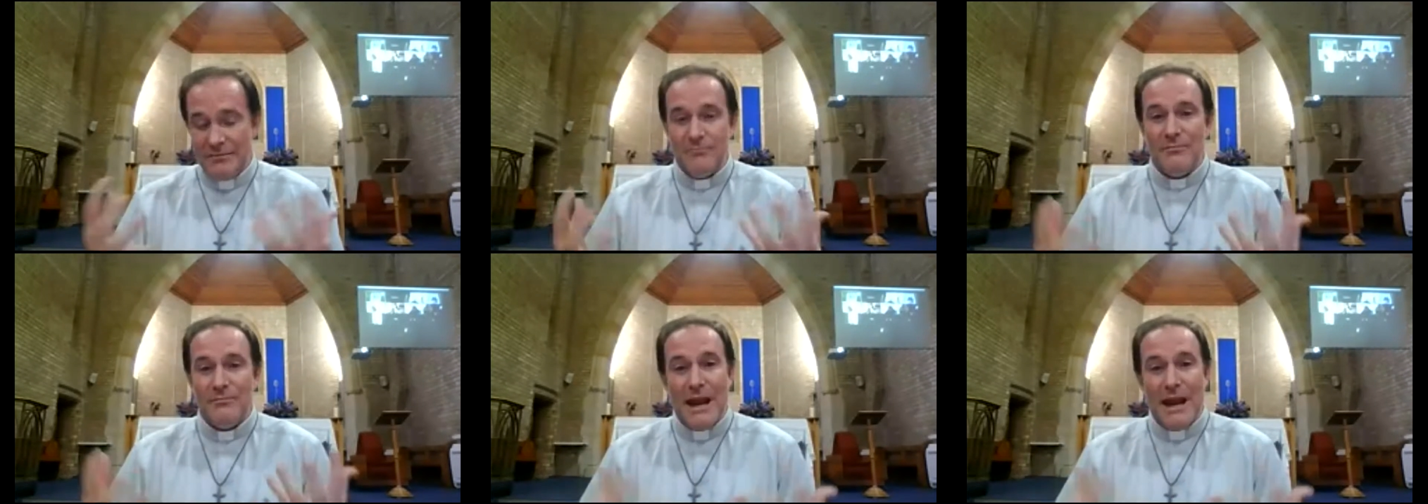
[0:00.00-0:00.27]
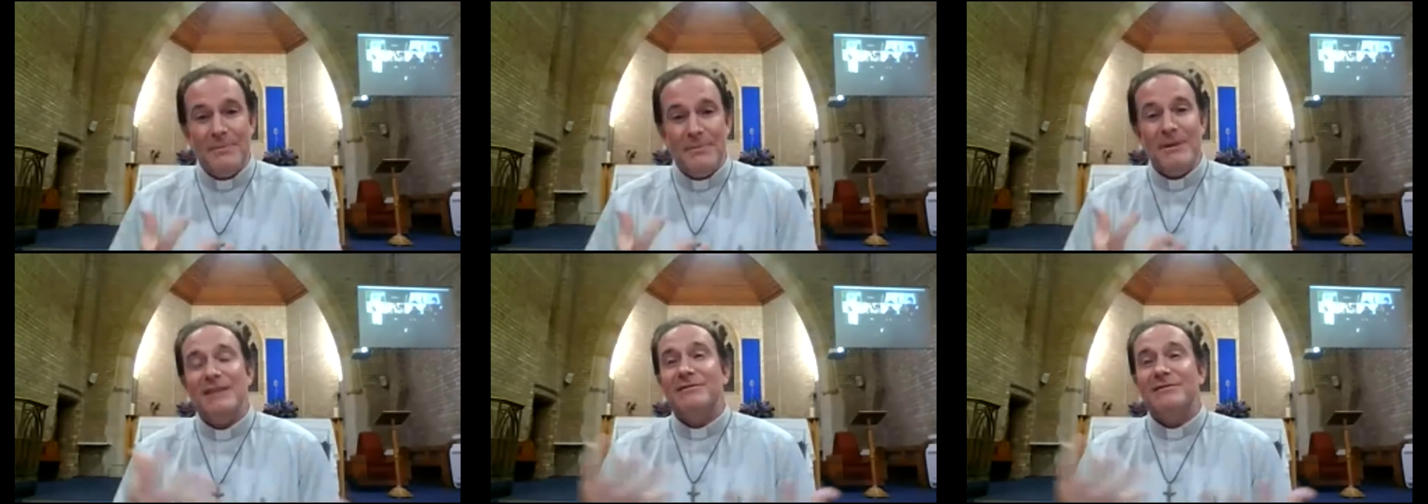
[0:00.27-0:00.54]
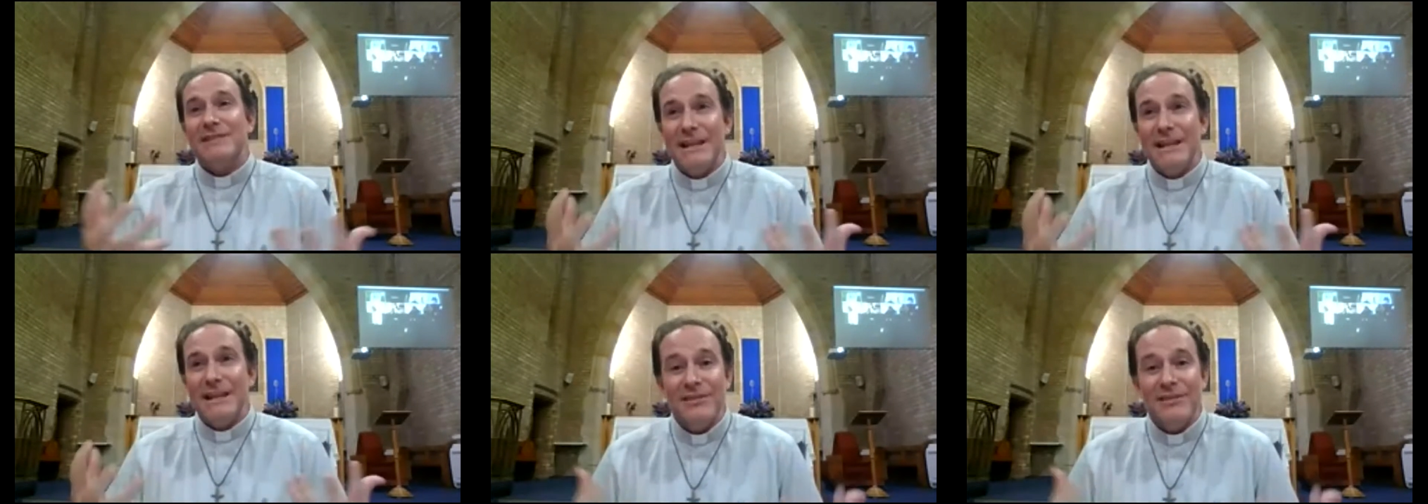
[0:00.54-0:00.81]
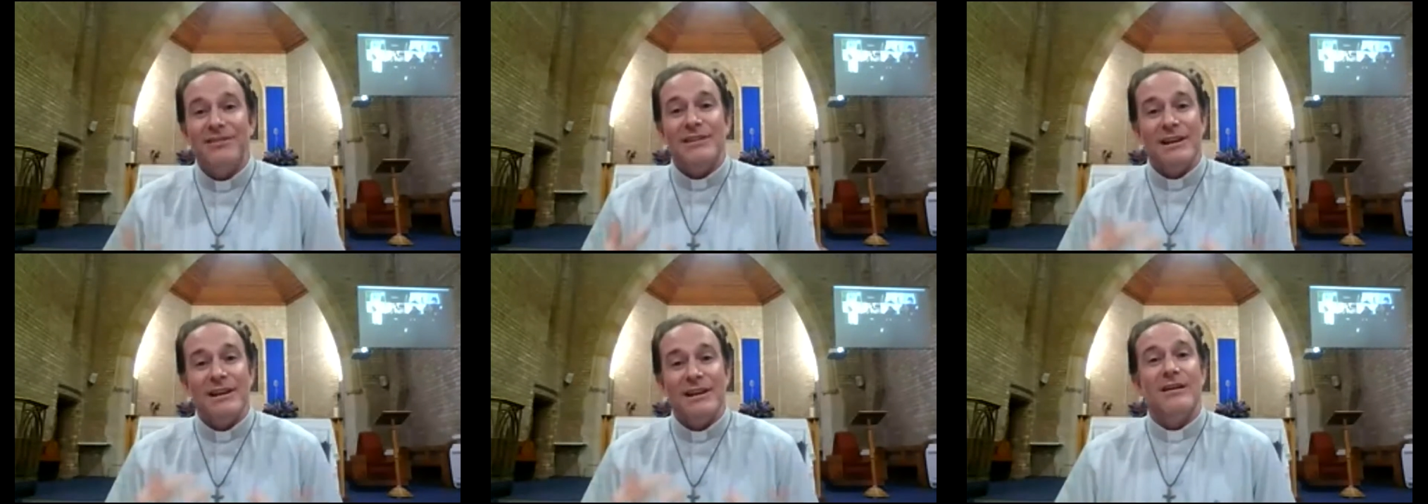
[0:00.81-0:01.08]
maybe he was even
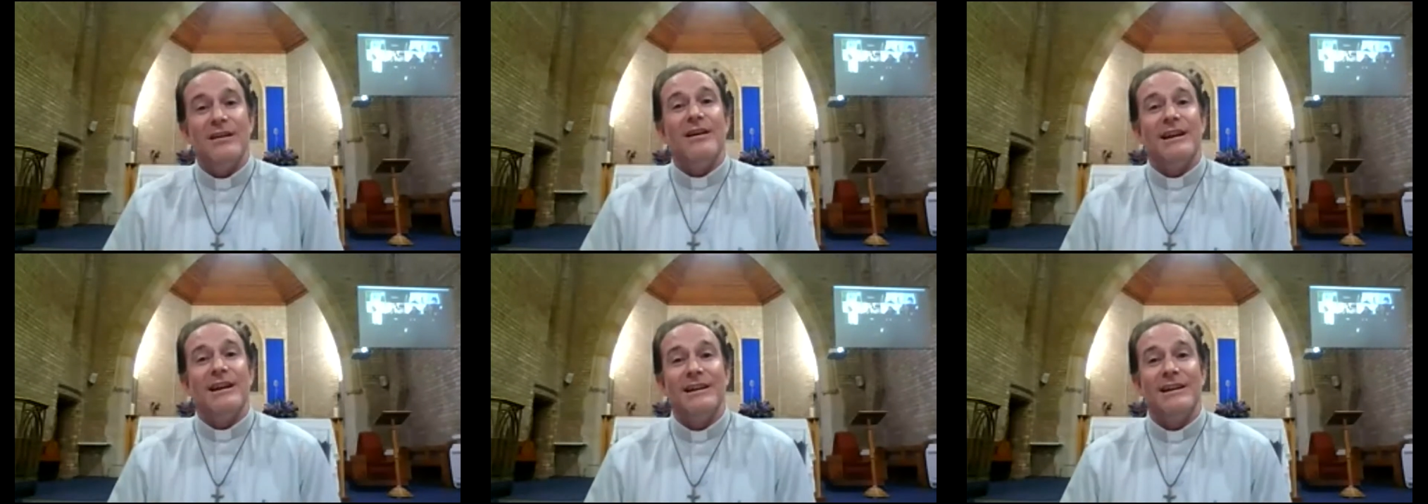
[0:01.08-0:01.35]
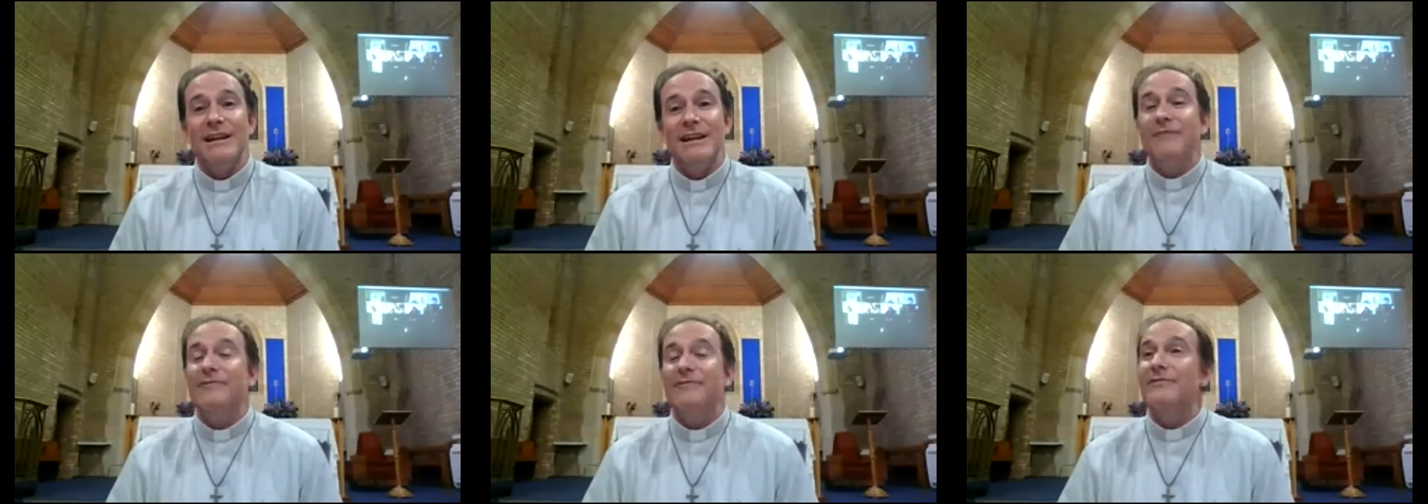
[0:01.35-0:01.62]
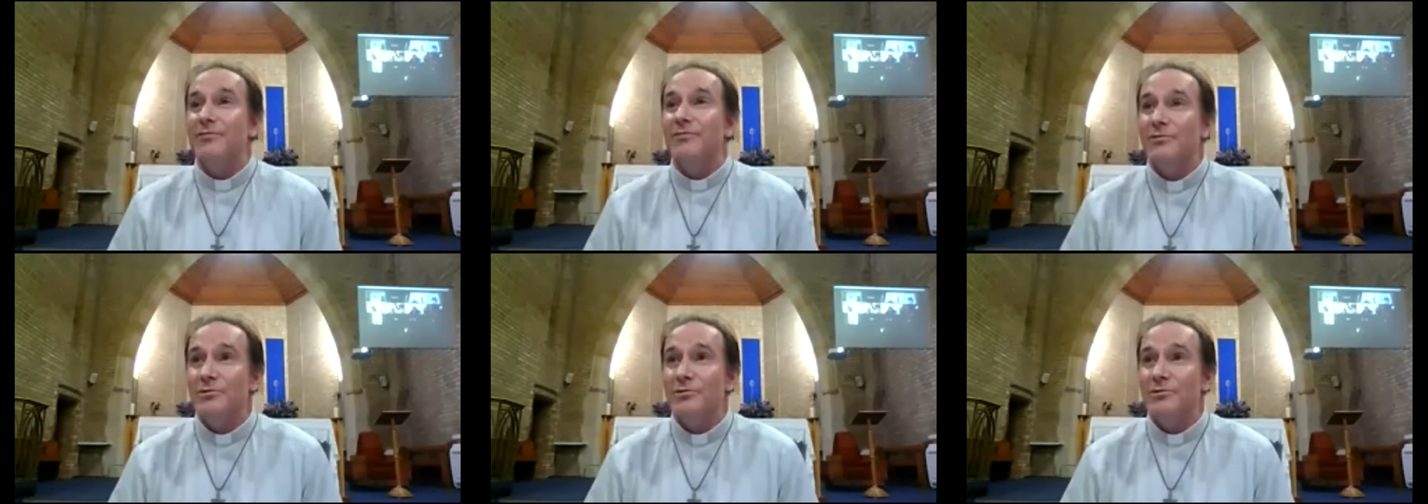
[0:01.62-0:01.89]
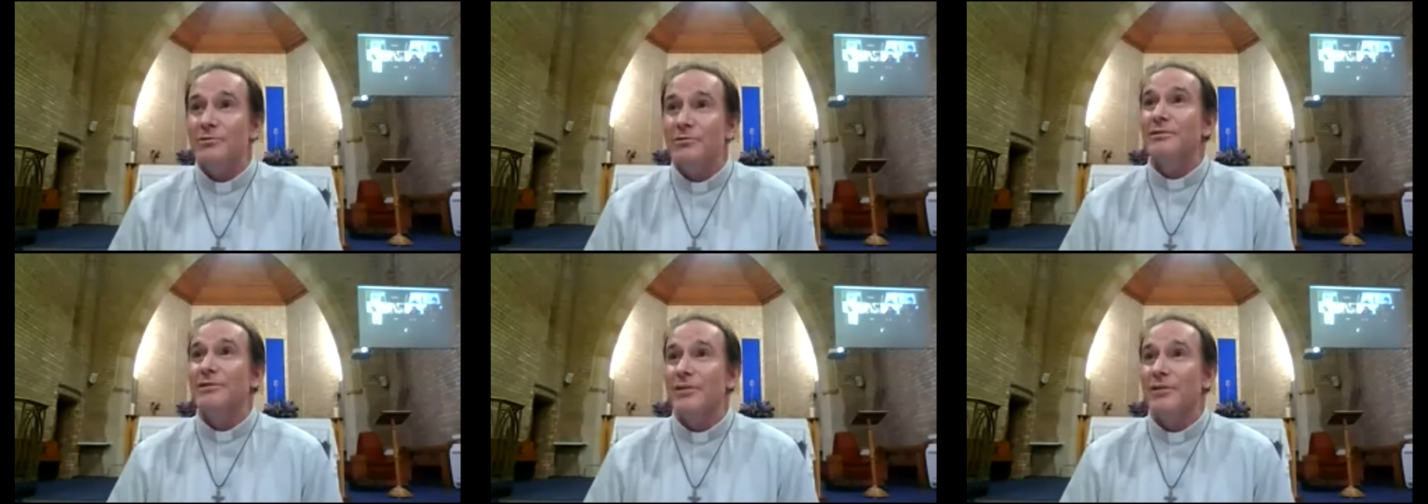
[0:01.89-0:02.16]
think I can even
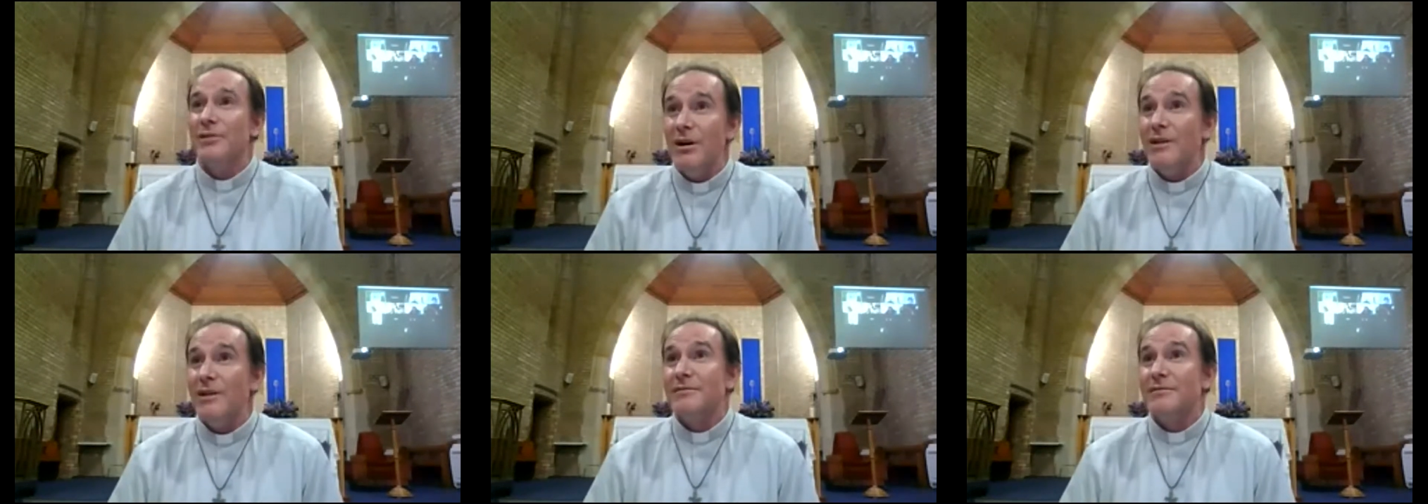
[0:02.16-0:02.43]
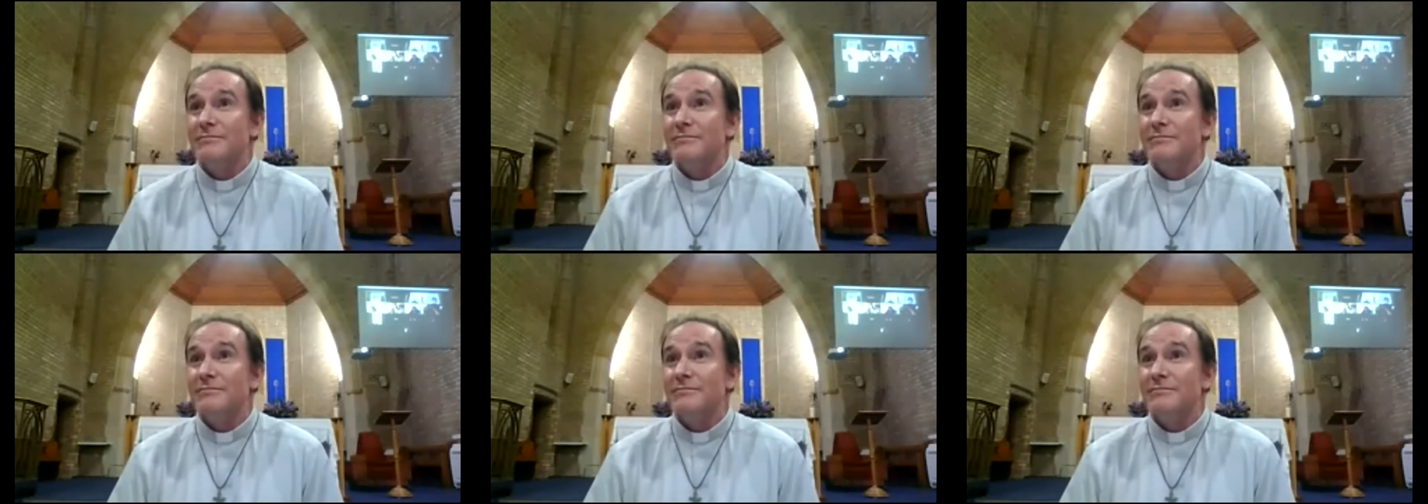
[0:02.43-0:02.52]
fool God.